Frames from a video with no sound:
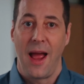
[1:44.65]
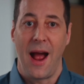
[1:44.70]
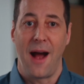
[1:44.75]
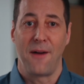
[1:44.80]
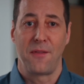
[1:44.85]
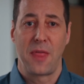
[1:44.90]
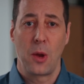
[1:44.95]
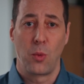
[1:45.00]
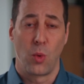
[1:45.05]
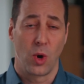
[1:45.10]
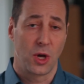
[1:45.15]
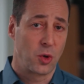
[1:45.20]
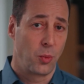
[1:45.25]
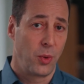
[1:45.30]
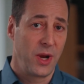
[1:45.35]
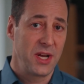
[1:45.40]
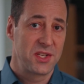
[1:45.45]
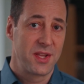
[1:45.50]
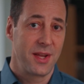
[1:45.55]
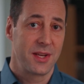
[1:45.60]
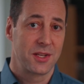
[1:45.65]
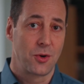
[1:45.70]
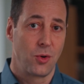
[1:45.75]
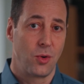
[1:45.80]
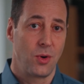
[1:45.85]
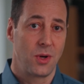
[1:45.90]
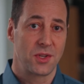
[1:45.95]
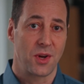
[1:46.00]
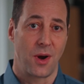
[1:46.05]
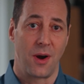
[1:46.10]
How they work to reach these
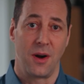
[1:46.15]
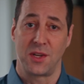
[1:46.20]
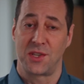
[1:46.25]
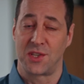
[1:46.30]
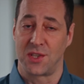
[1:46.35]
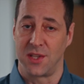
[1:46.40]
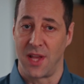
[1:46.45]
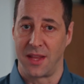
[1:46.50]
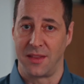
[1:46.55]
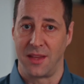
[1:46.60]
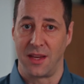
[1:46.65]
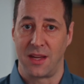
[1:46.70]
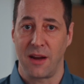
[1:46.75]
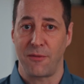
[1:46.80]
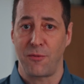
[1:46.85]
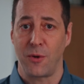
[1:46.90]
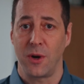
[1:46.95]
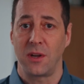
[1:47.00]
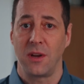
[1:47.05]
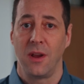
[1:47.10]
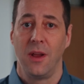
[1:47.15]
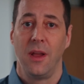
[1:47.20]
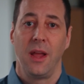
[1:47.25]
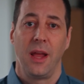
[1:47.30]
goals are slightly different